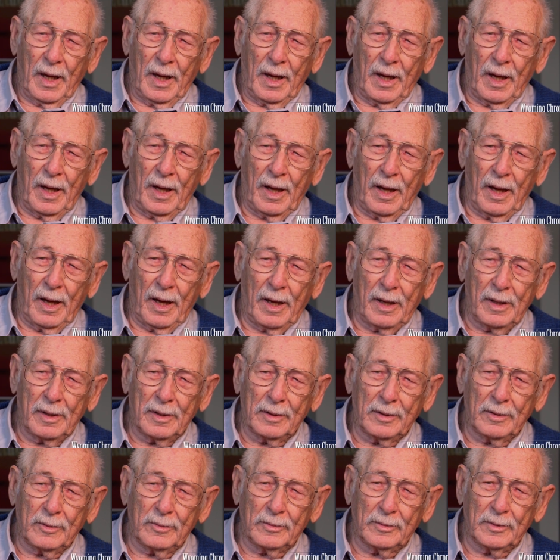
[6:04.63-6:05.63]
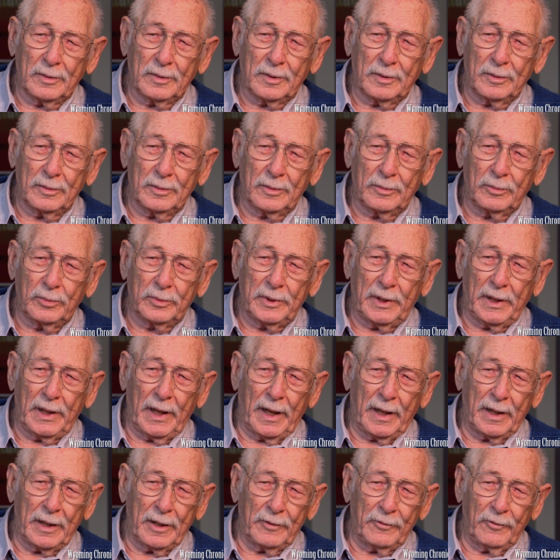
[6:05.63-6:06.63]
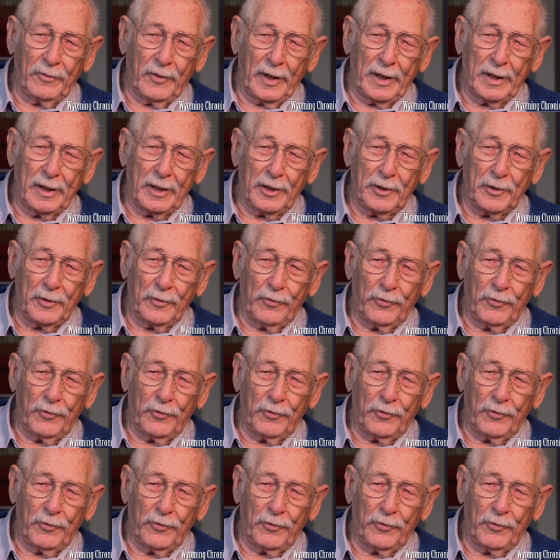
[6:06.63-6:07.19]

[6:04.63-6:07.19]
And he had invited